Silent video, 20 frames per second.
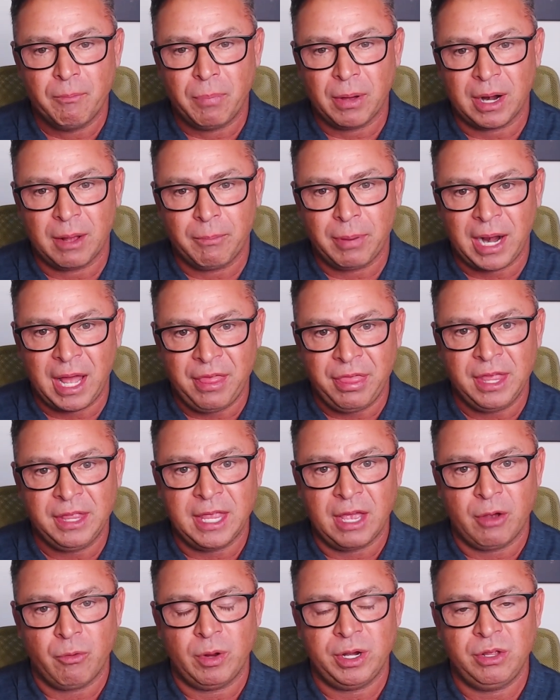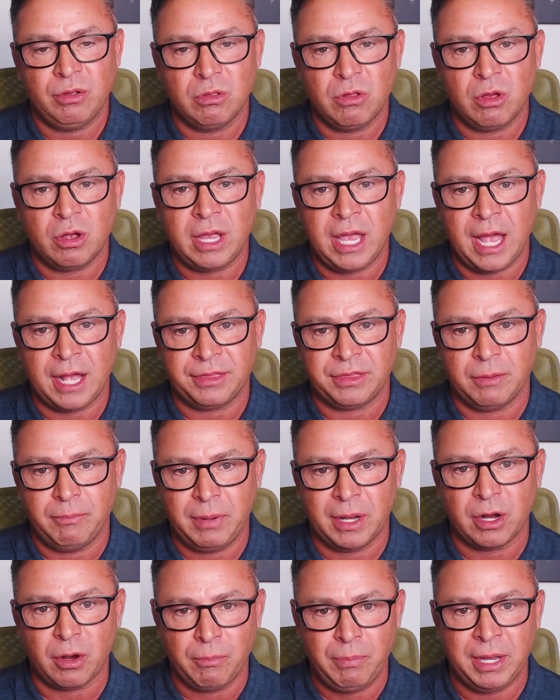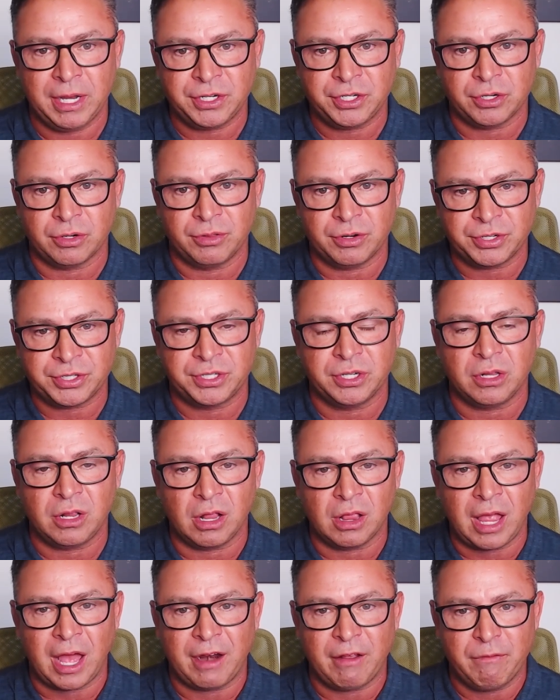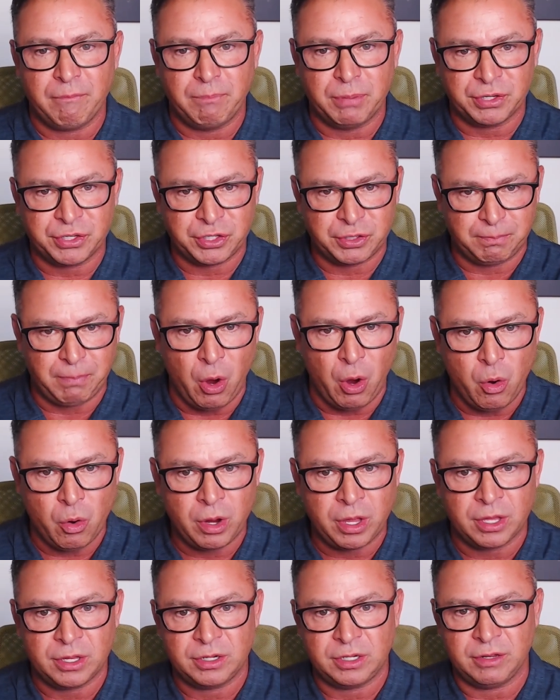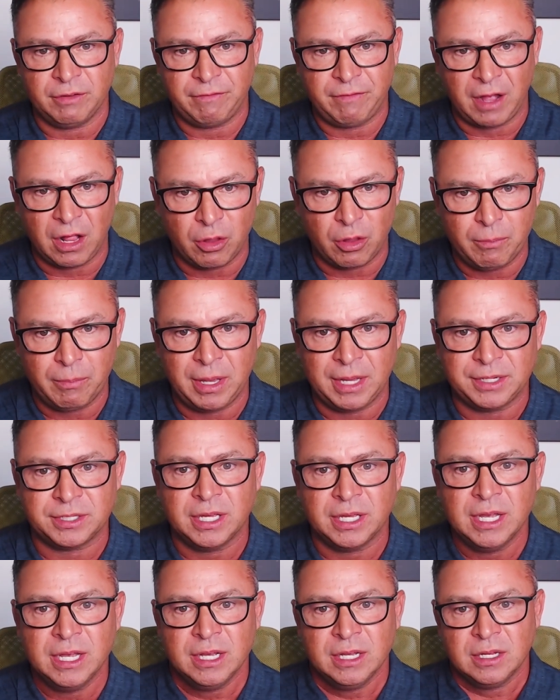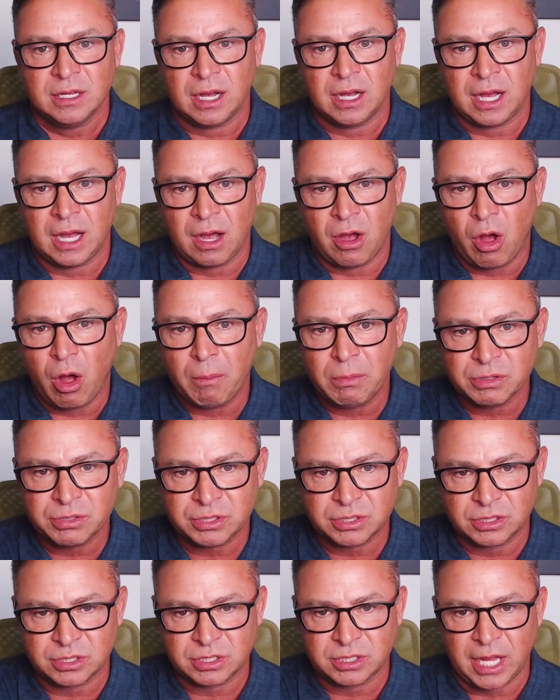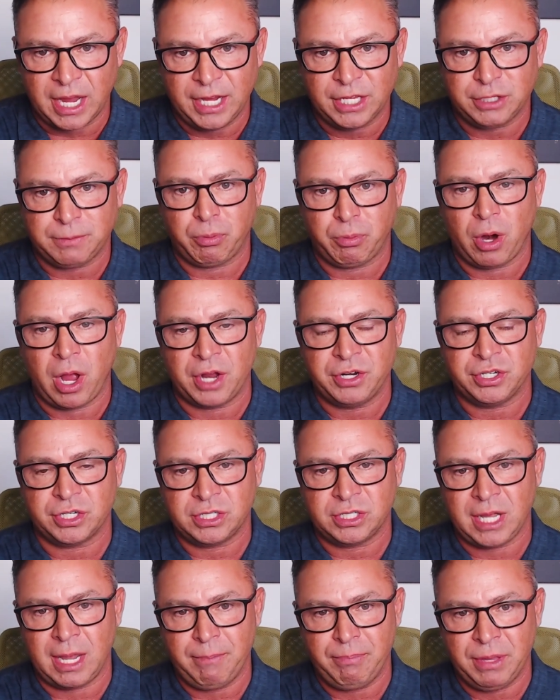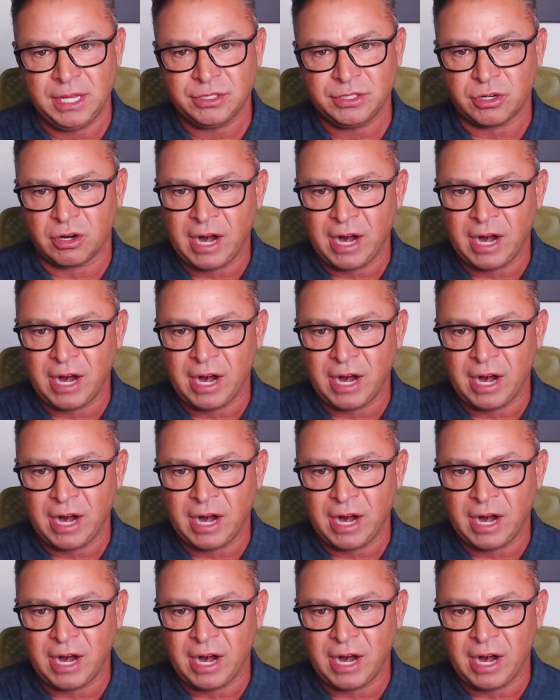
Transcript: But I think that when you look at the bigger picture, there's still a lot of bespoke development, almost science project type things that are